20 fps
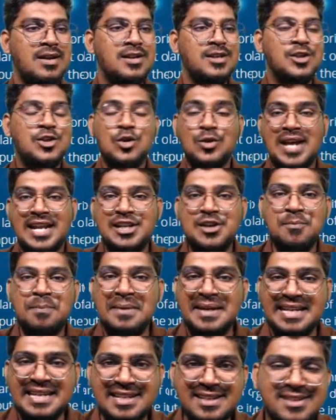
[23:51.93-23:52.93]
So can you
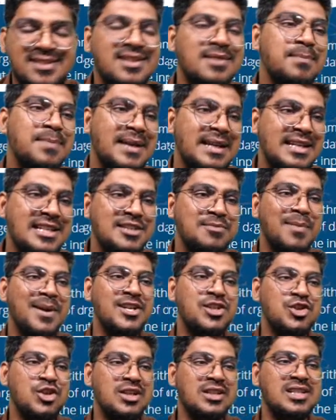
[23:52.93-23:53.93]
please
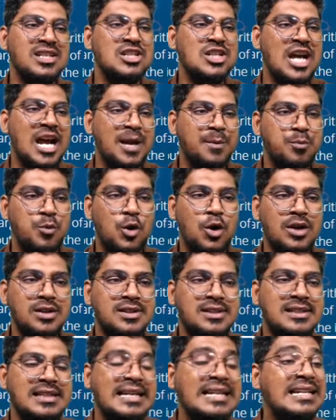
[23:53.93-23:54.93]
mention in the chat
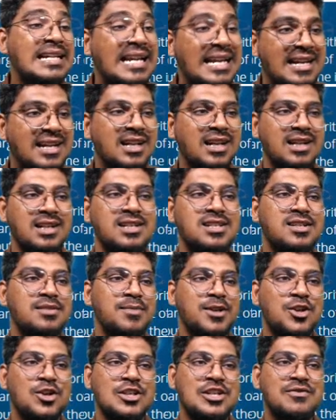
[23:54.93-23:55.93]
box in English,
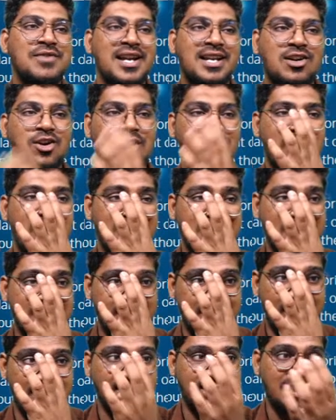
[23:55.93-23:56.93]
because of I can't
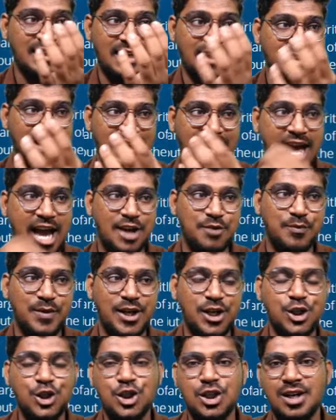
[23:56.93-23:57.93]
understand the other
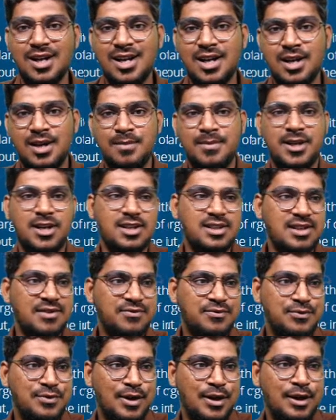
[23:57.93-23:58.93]
language because
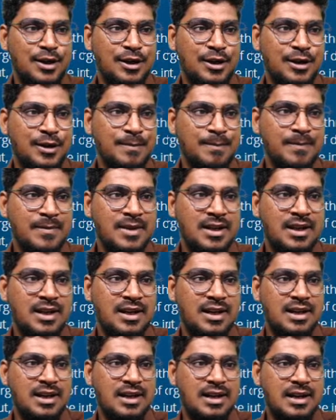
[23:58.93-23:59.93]
of
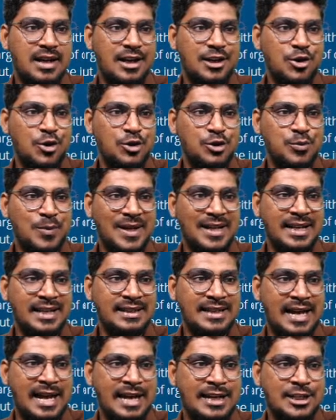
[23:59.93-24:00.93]
I know it's only
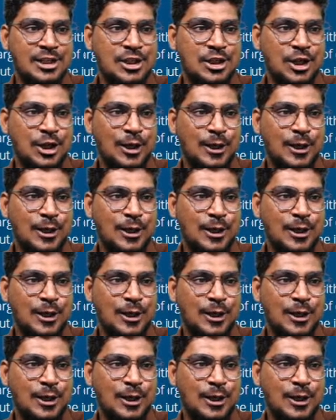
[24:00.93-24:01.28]
that